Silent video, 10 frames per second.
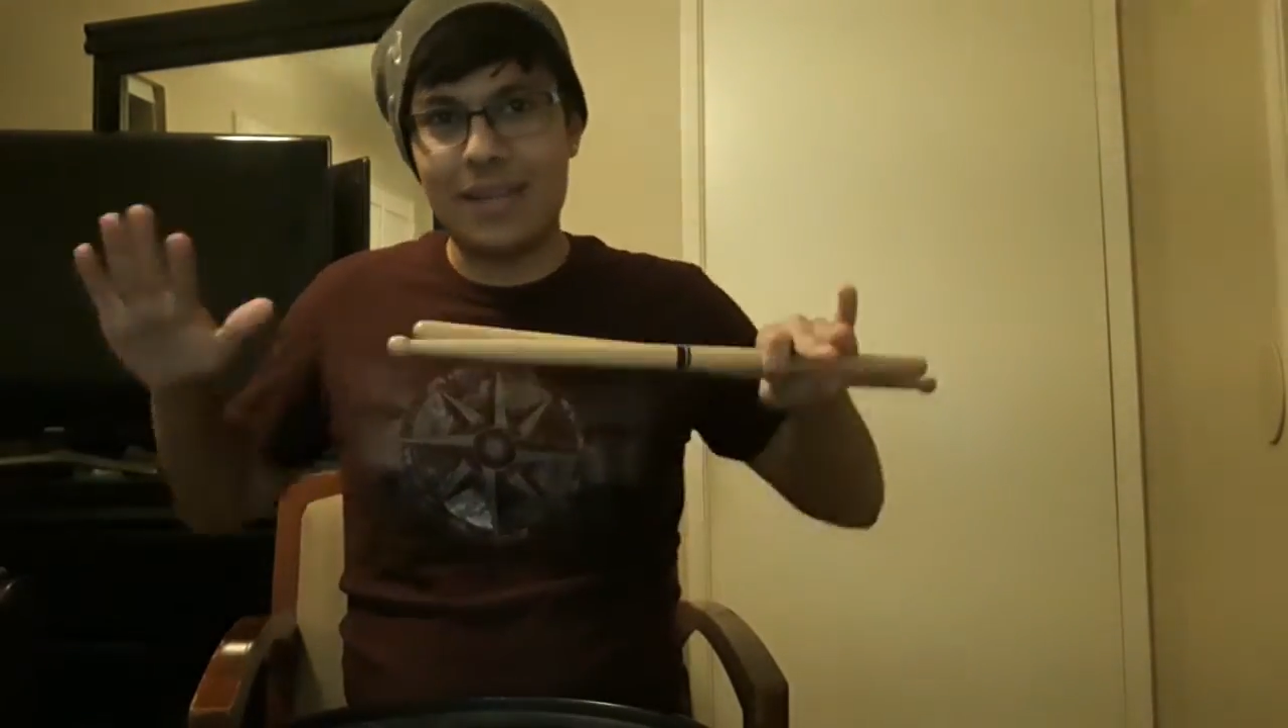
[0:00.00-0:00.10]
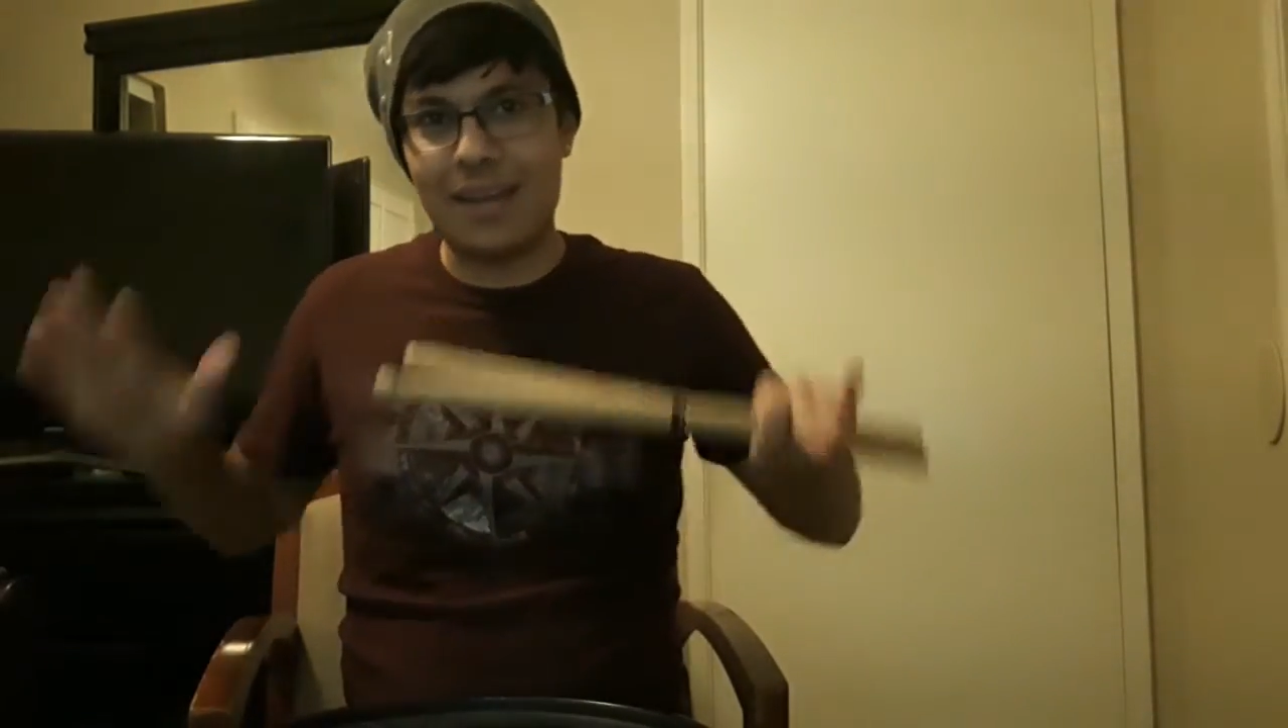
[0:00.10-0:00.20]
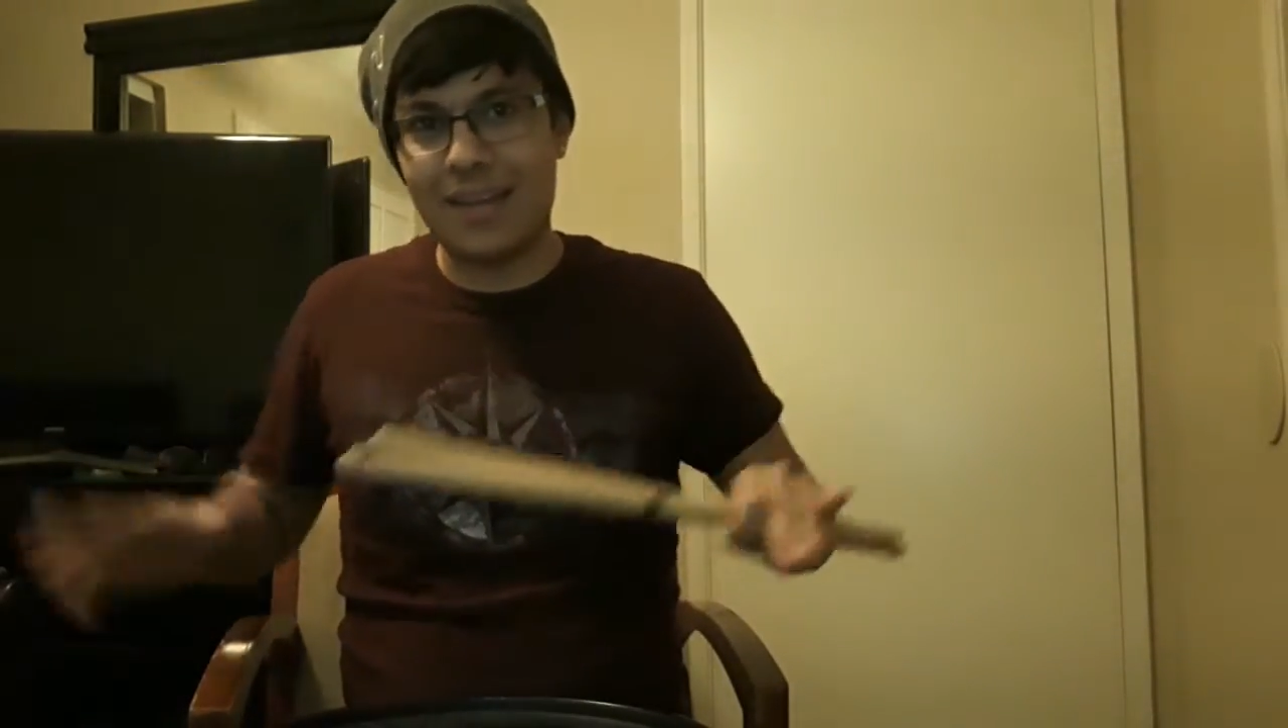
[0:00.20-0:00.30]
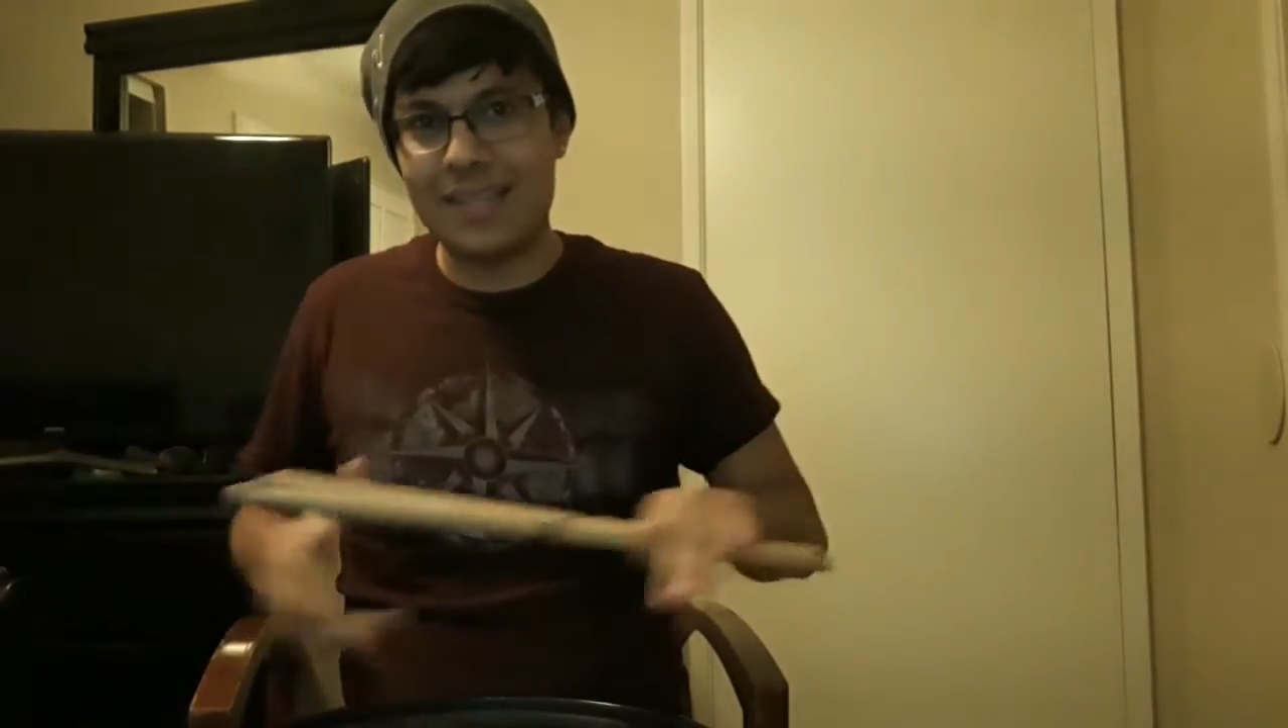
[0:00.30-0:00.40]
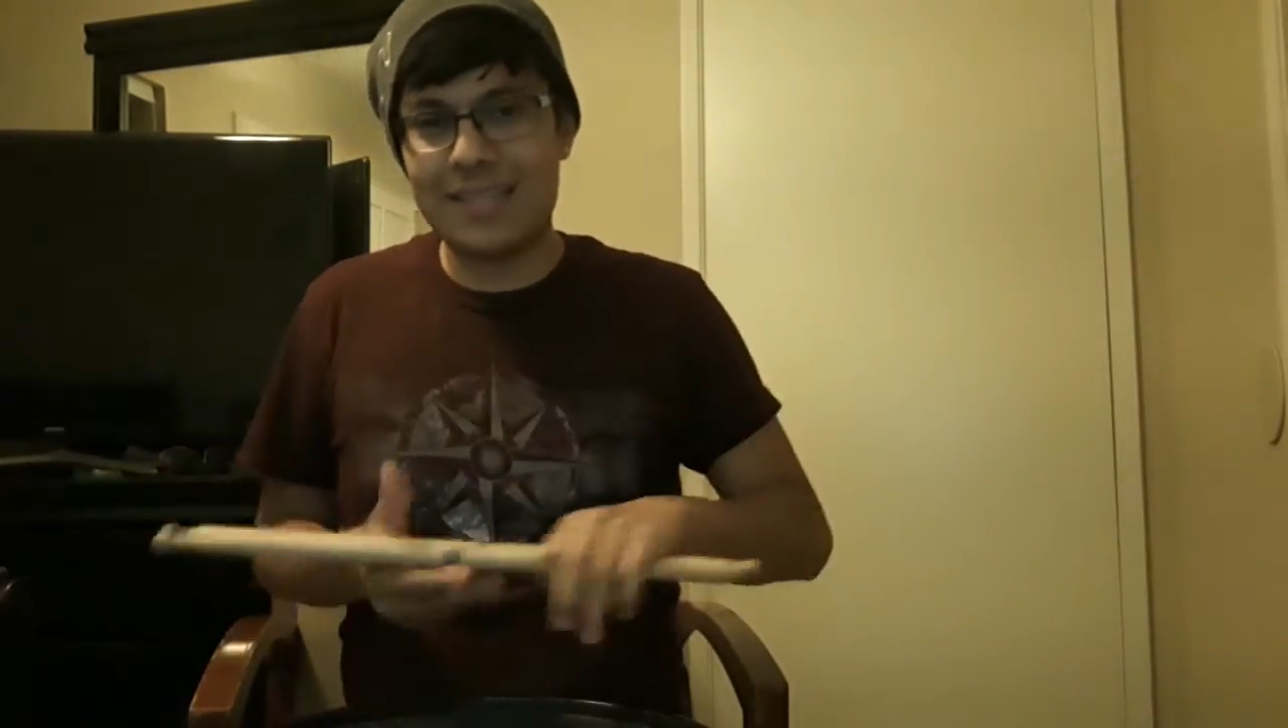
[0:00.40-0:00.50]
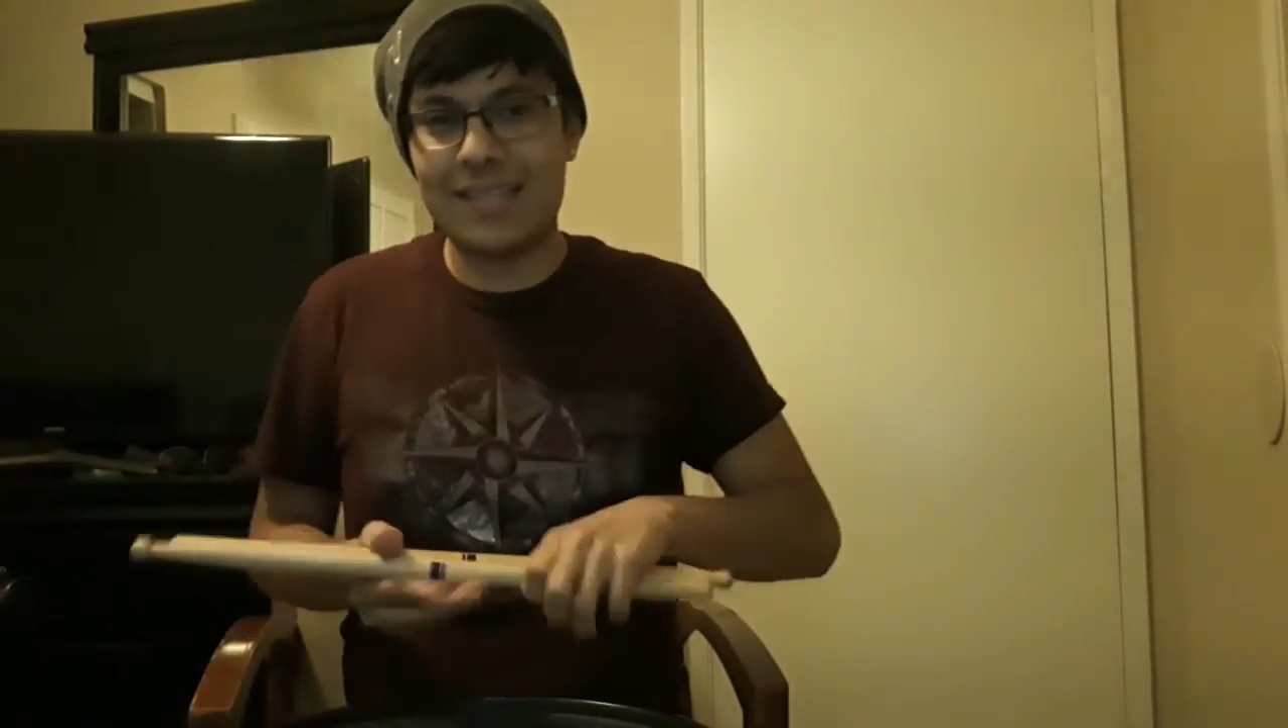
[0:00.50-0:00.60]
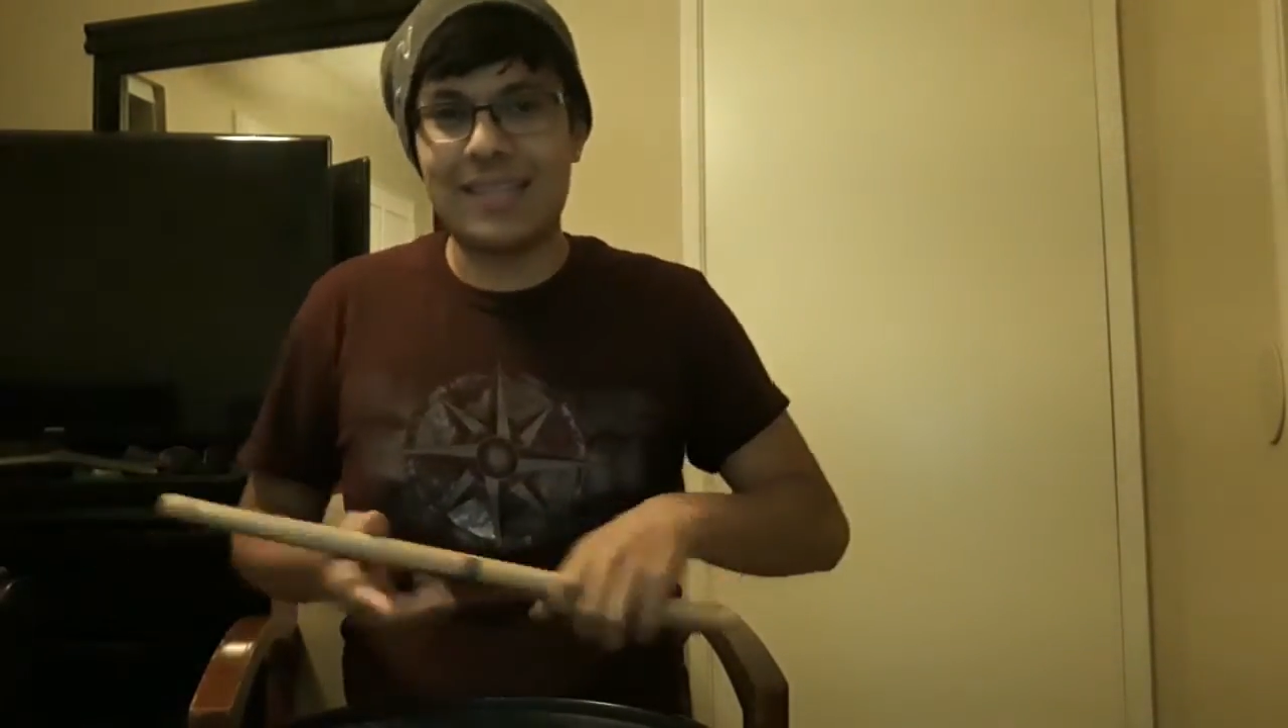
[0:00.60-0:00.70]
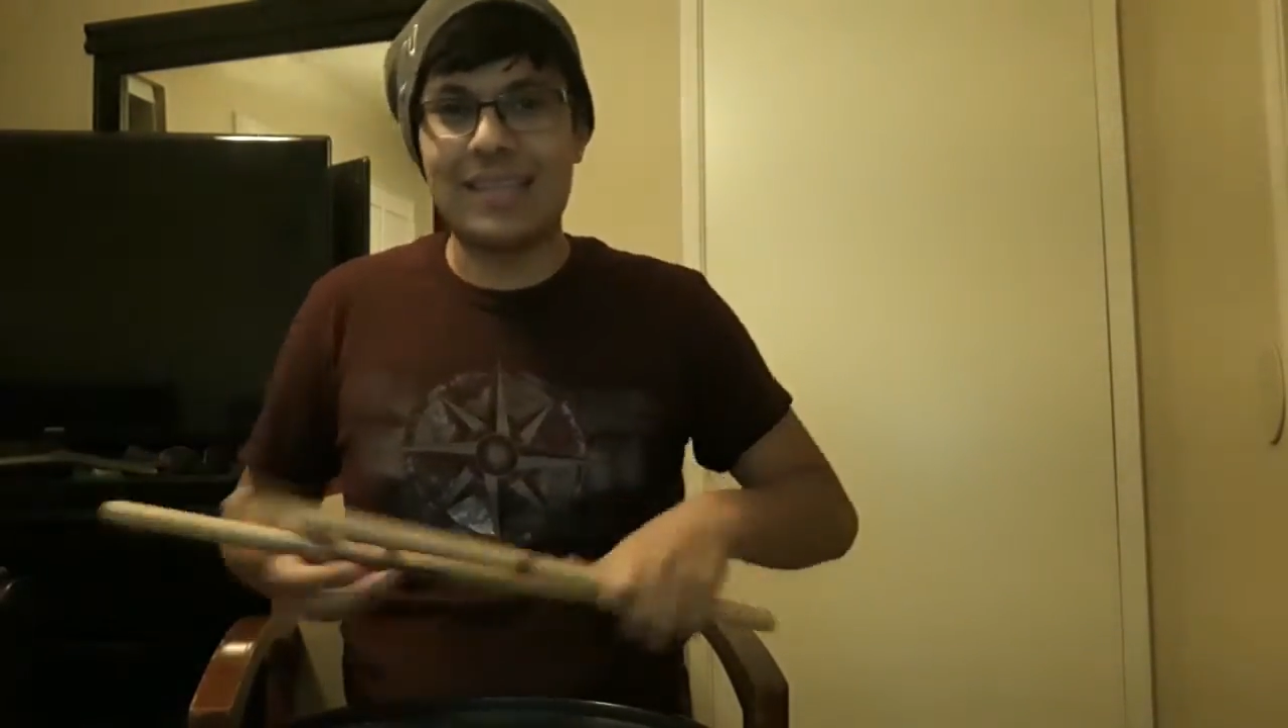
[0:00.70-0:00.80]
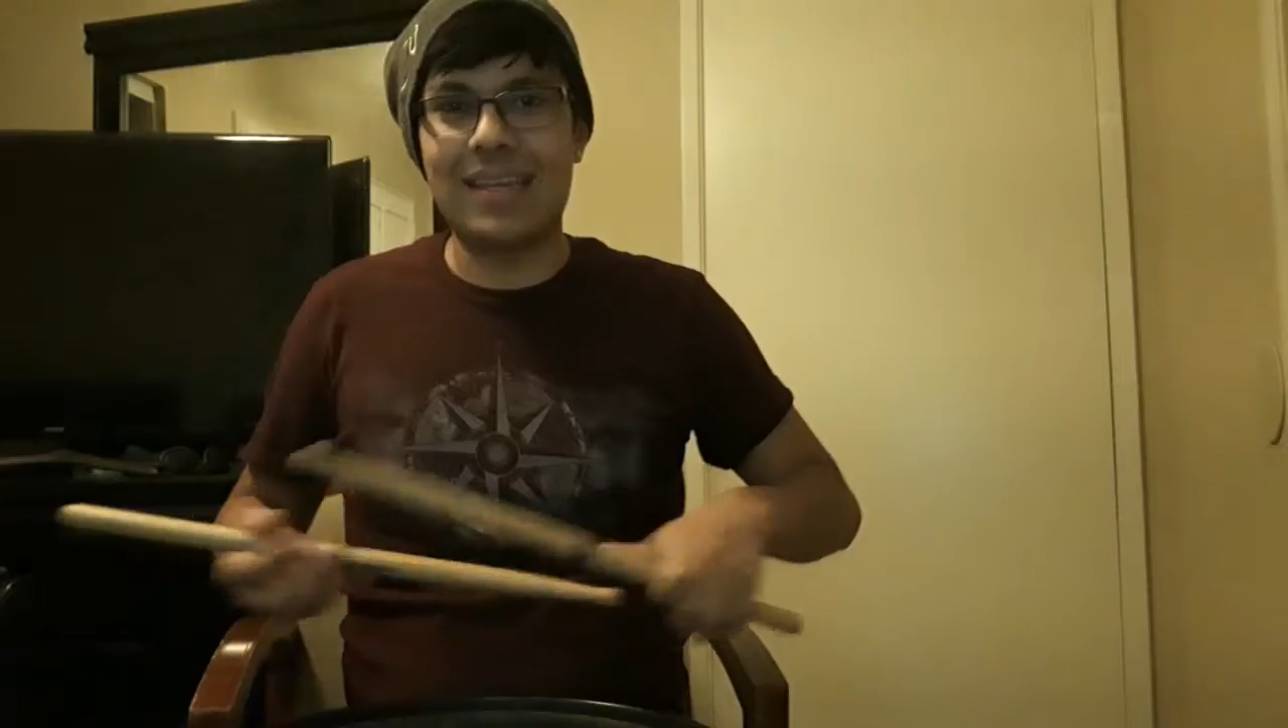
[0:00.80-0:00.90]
and nice, and